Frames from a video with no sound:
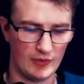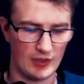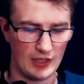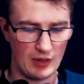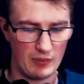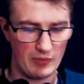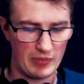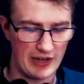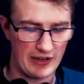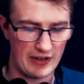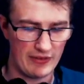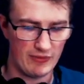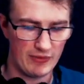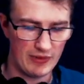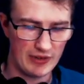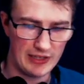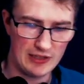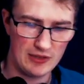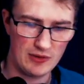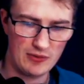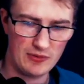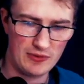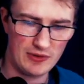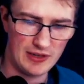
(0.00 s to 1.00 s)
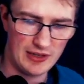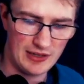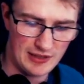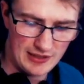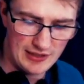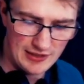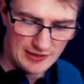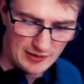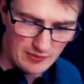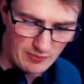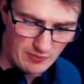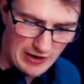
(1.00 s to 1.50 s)
But I really do think it
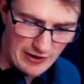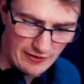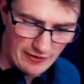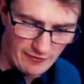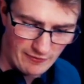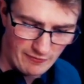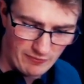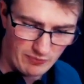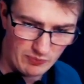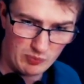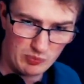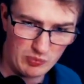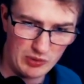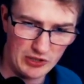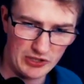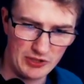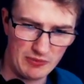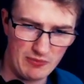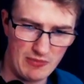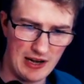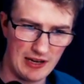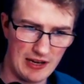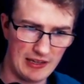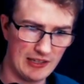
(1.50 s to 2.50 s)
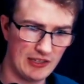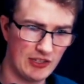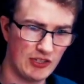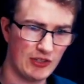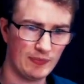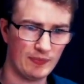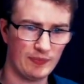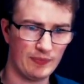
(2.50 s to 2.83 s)
is a matter of brush mileage.